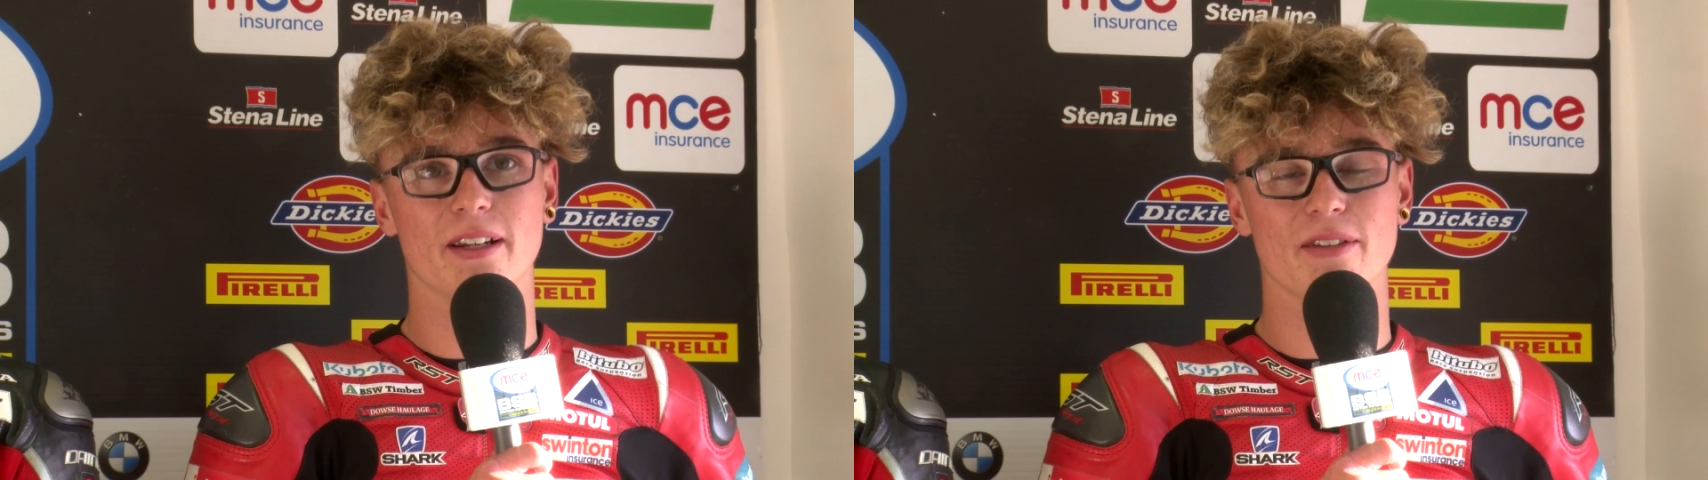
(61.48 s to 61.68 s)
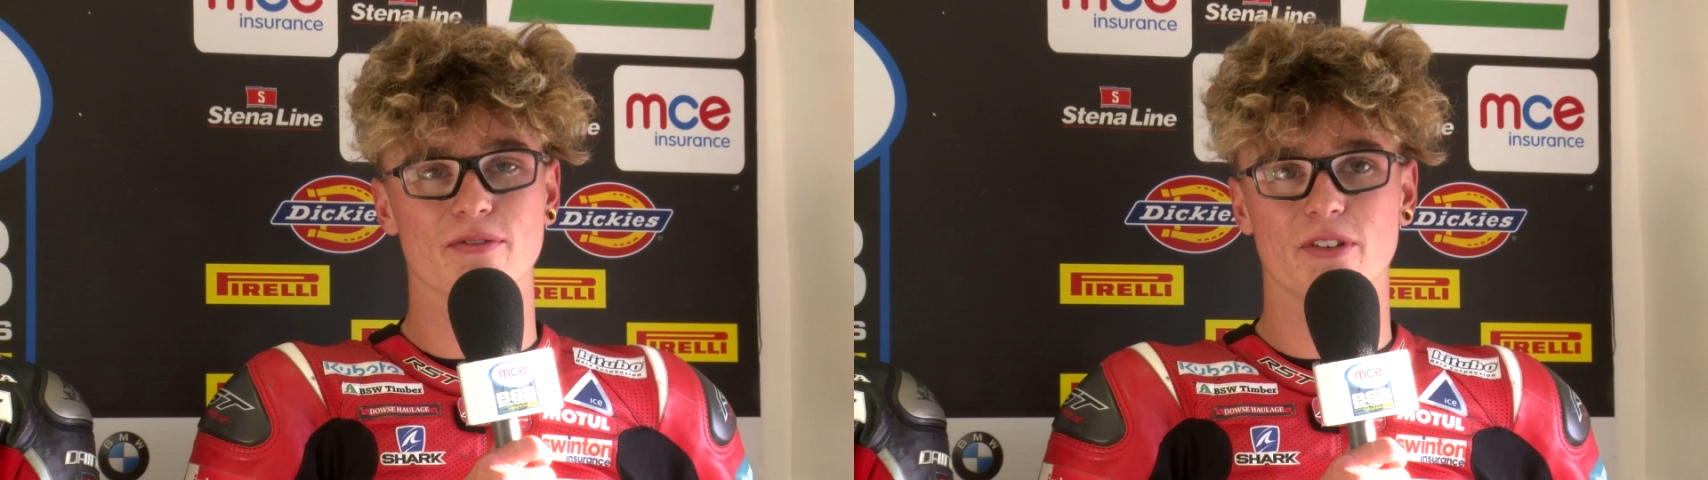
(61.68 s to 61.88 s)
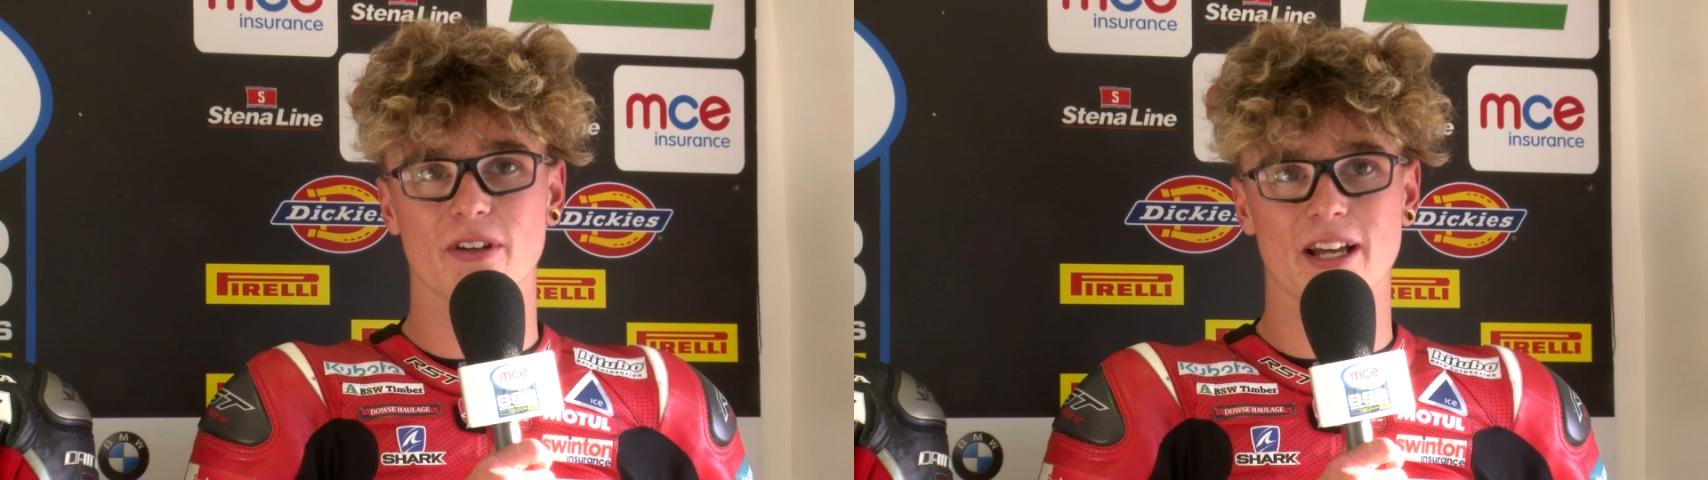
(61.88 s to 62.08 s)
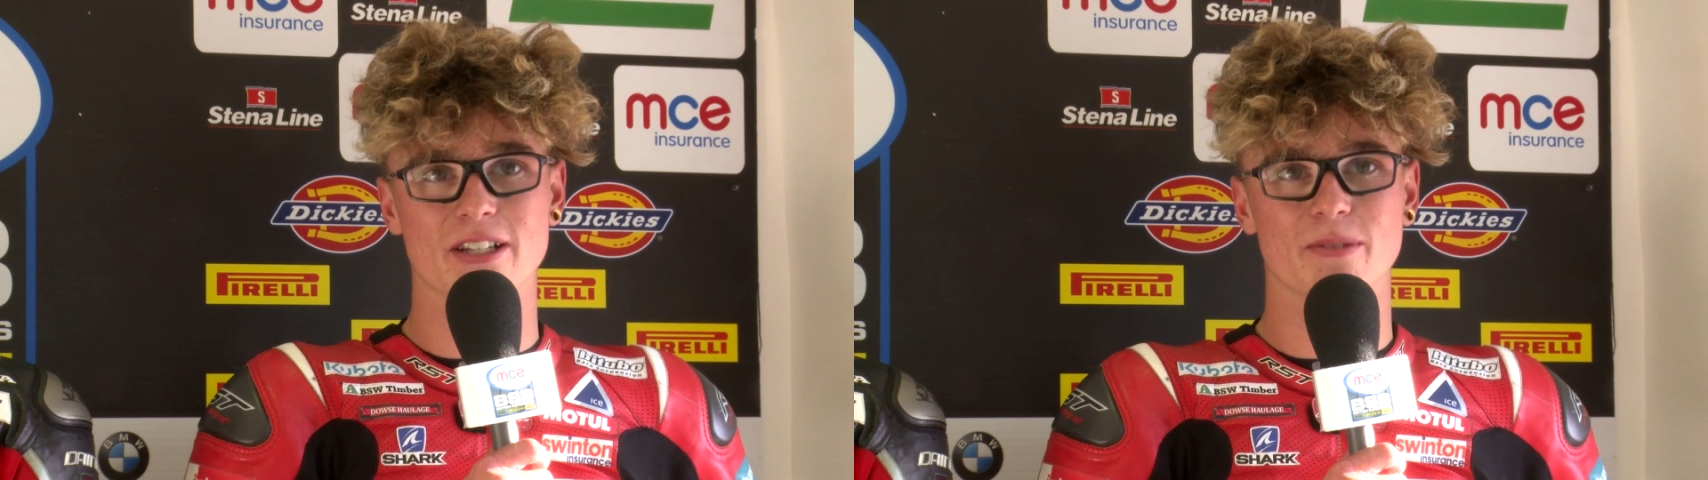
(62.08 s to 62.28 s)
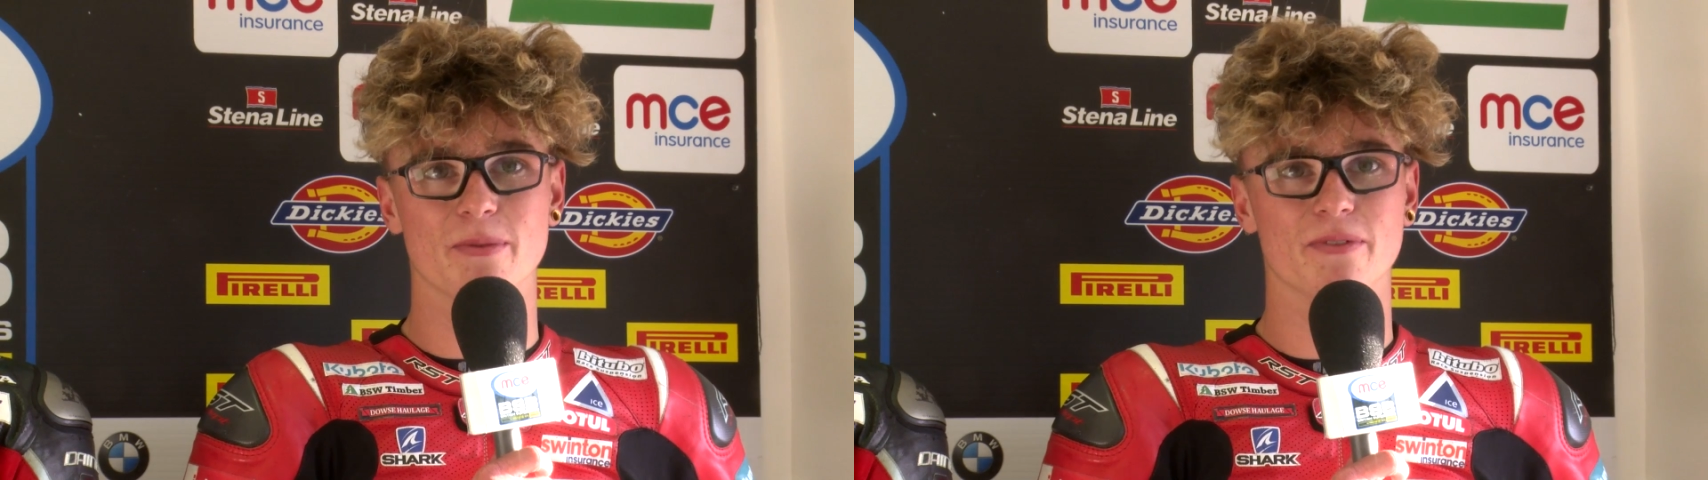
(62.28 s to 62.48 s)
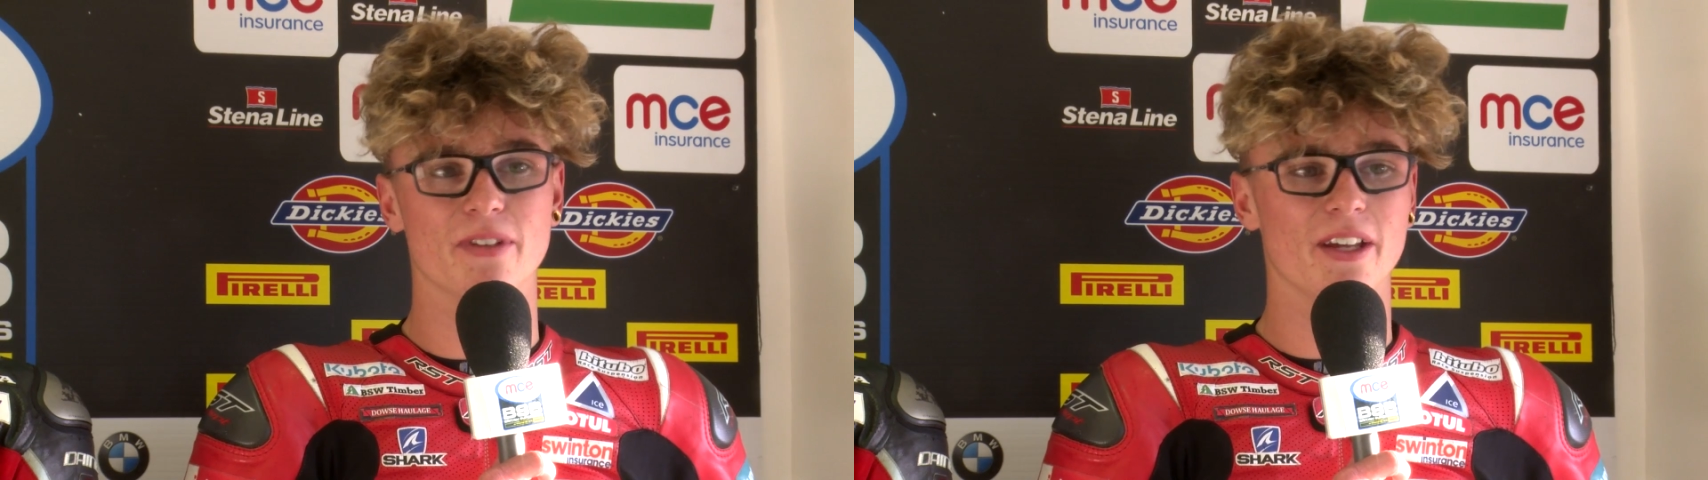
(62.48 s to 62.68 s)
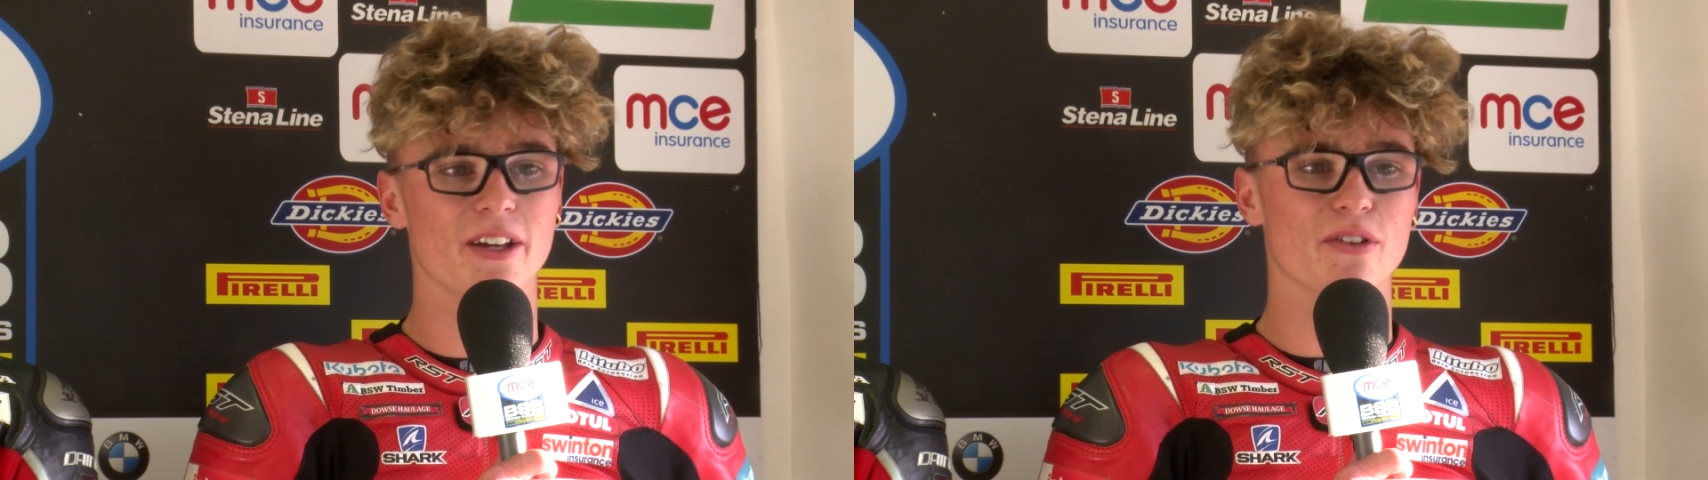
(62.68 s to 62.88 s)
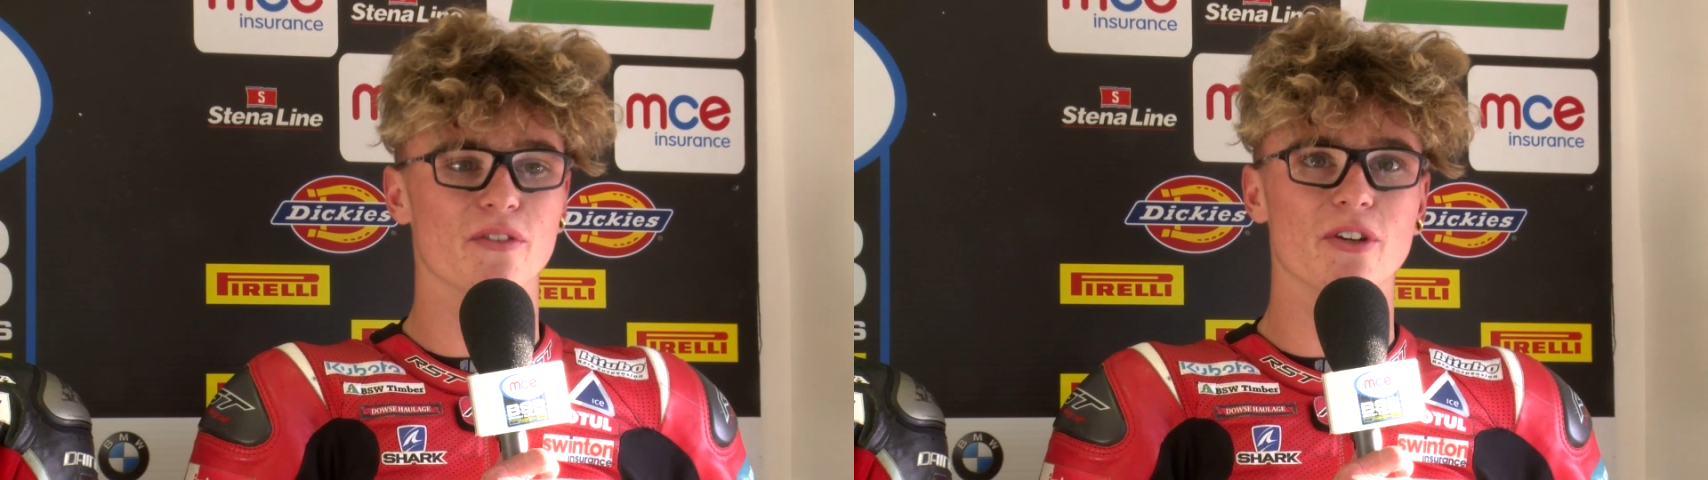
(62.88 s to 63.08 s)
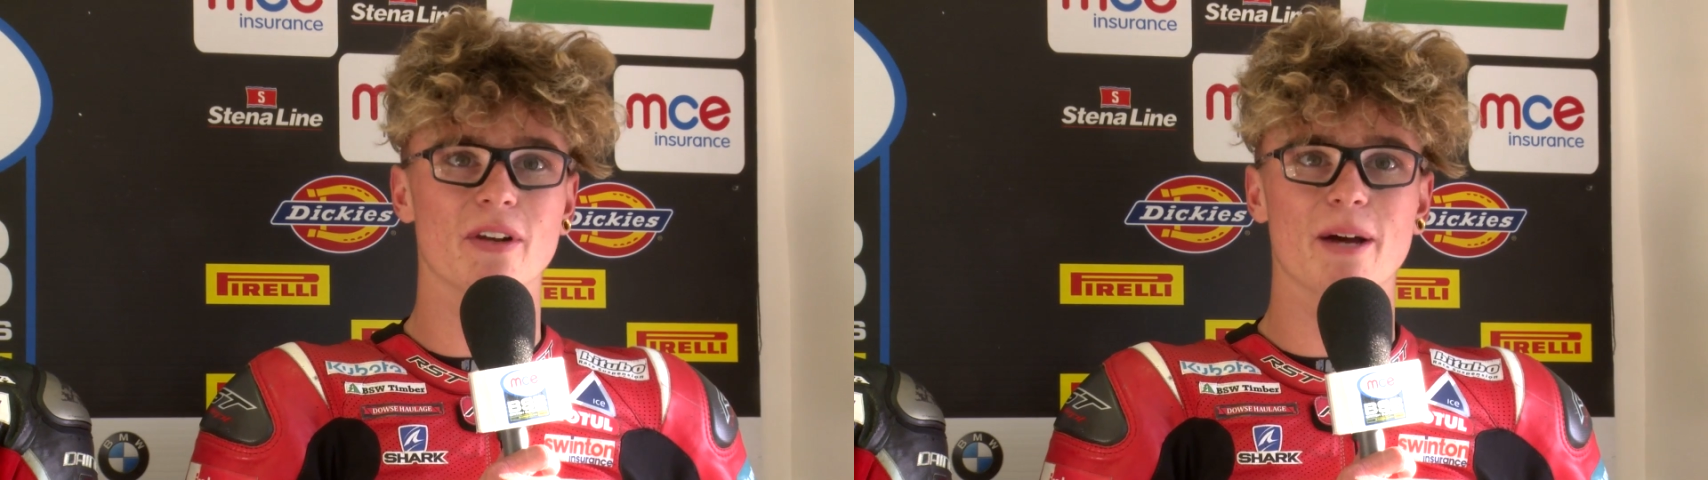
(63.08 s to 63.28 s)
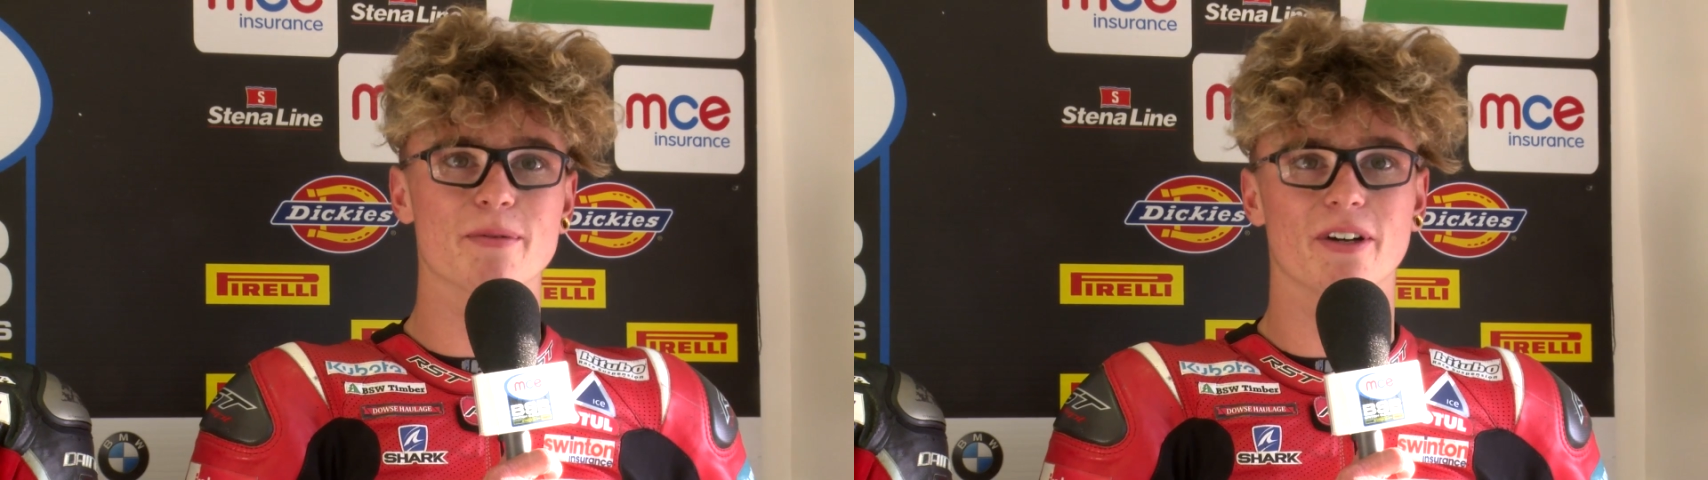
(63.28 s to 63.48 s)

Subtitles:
Linford and Haslam for a few laps,